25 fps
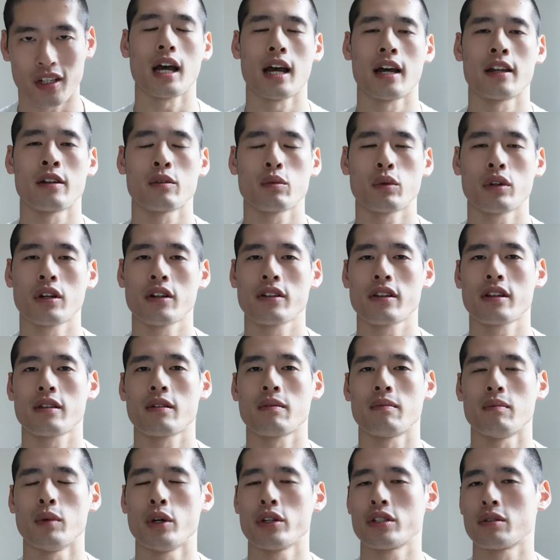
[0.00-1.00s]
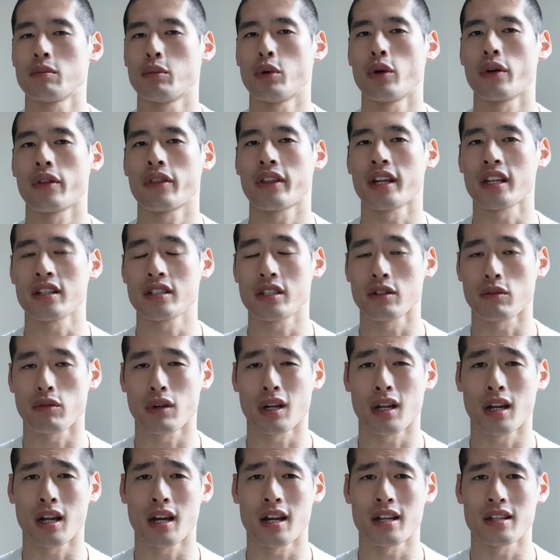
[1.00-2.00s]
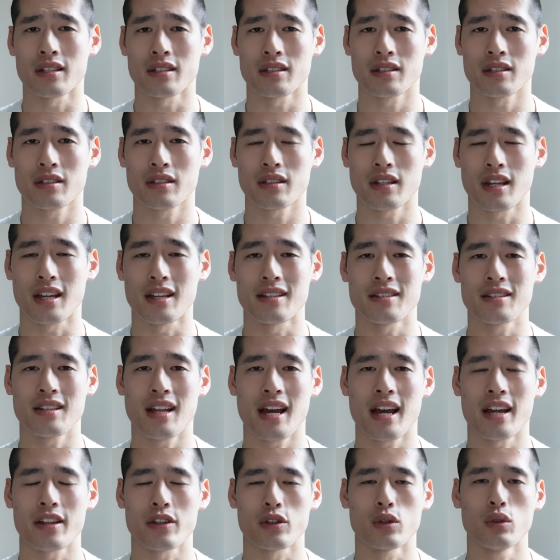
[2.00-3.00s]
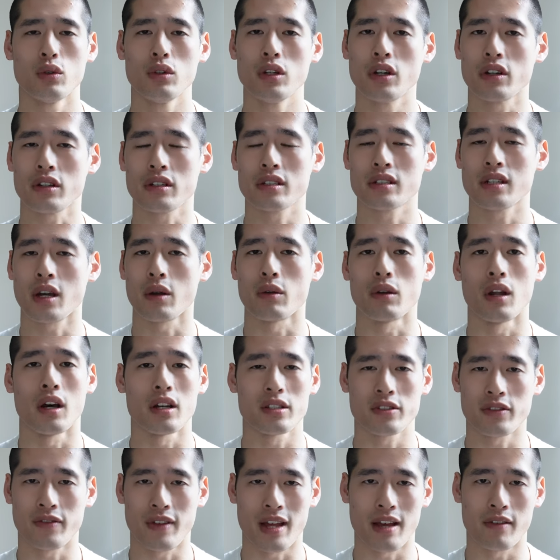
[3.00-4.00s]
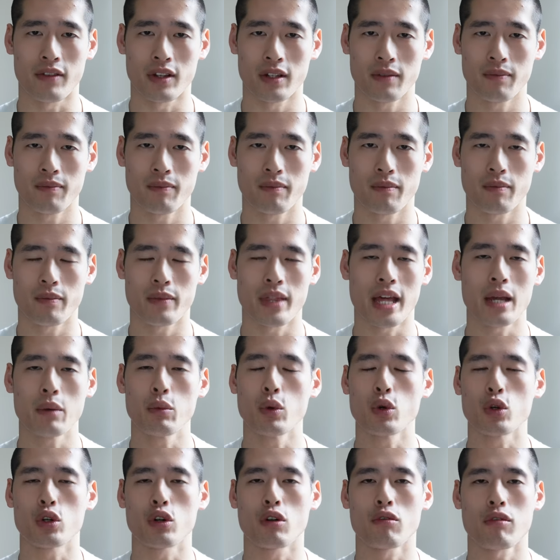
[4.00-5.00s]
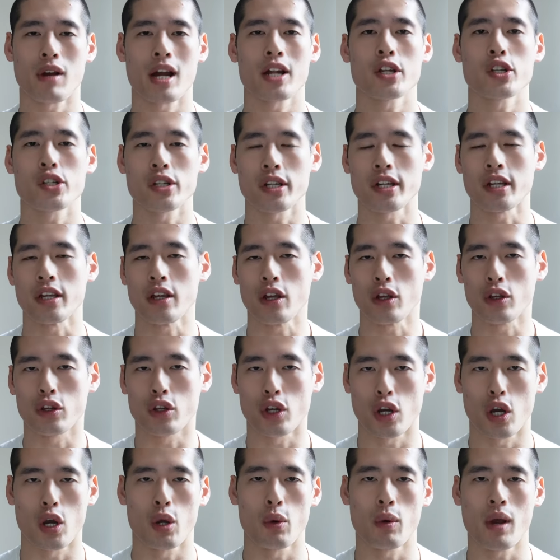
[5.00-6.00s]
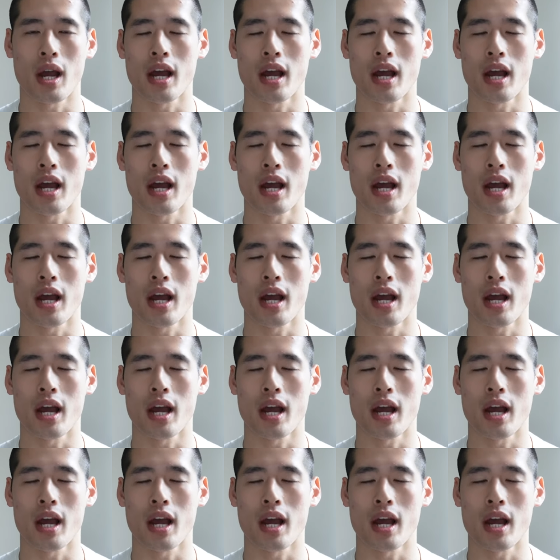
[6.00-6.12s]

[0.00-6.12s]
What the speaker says: And one of the most important things to realize is that your looks don't last forever. They will gradually go